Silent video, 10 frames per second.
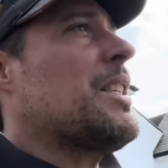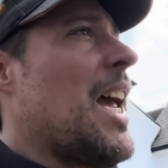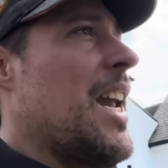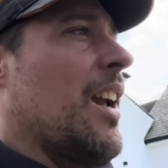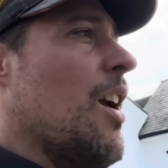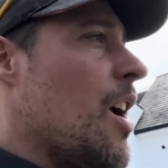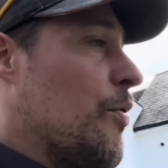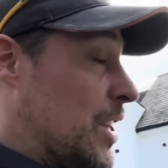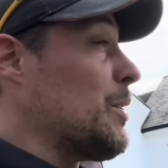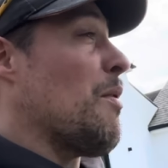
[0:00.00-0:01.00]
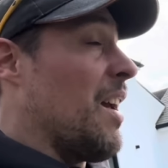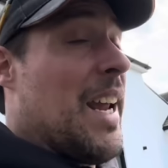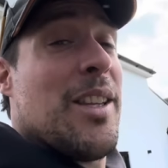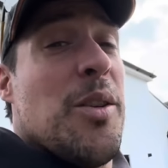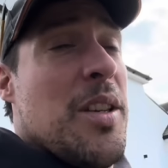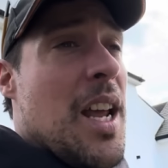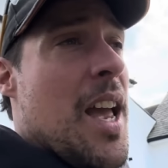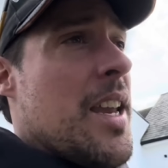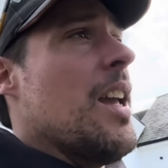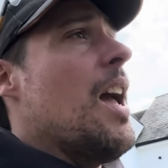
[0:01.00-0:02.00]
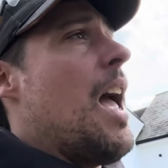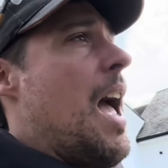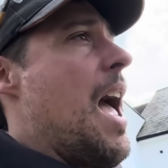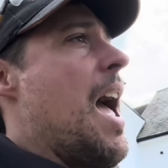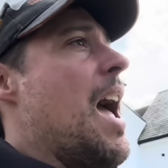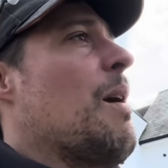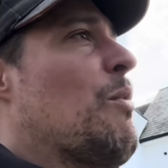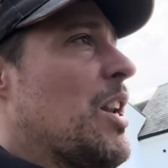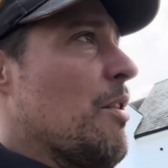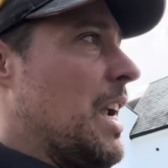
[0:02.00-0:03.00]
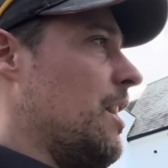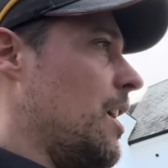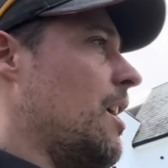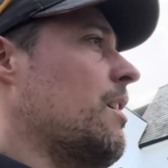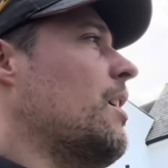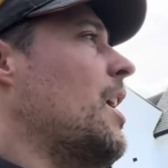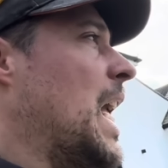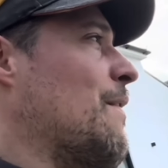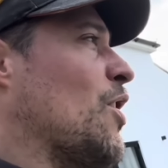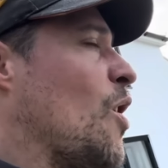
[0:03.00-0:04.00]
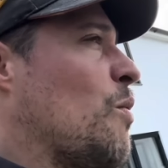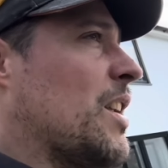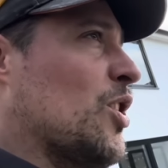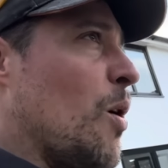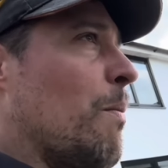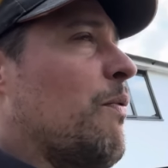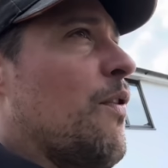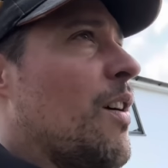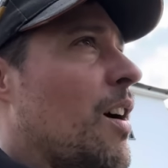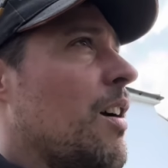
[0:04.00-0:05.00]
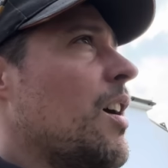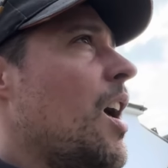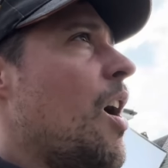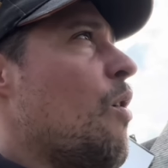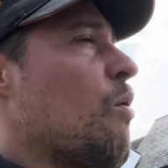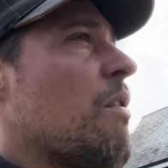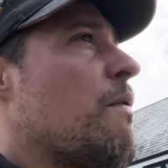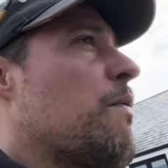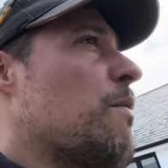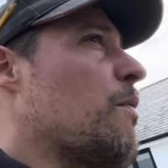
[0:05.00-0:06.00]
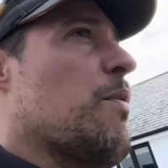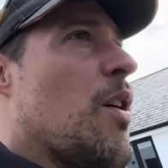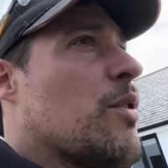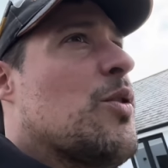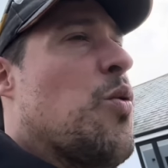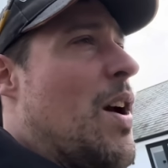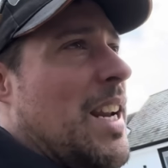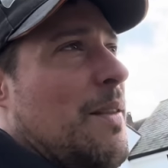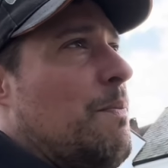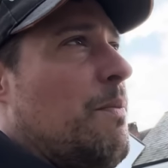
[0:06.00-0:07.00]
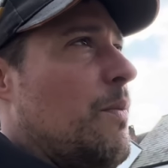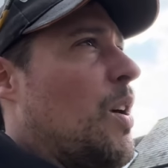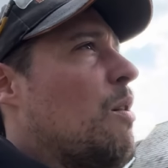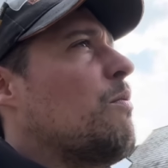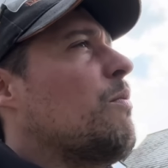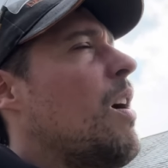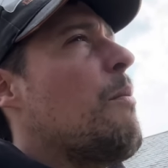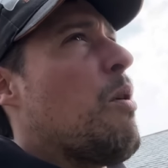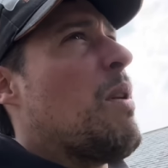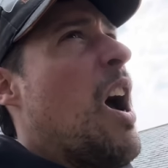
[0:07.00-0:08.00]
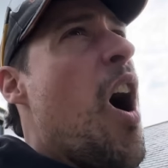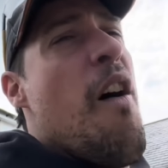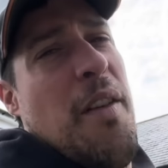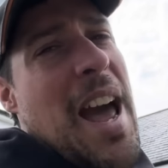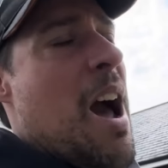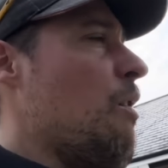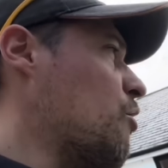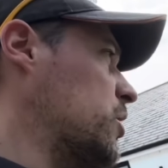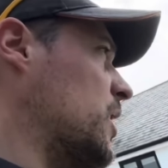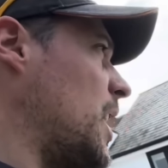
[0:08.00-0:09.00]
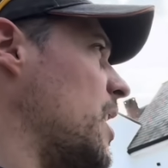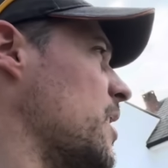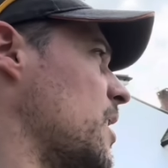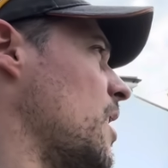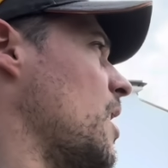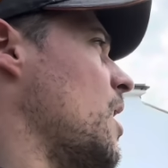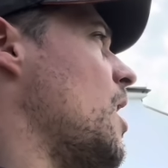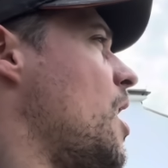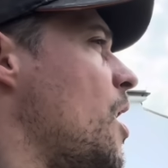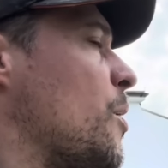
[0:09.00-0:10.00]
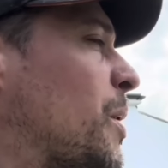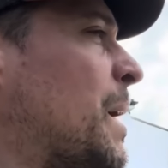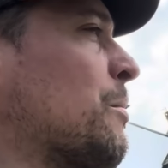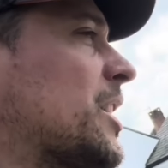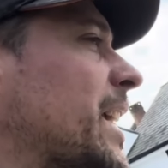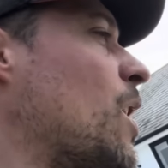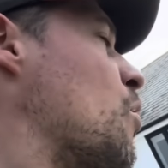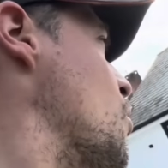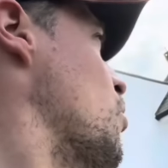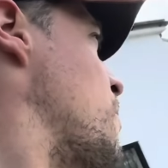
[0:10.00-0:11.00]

saying this is what we're going to get to today, and we don't get there, even though we stopped for all of like probably half an hour across the day. The plan was to get all the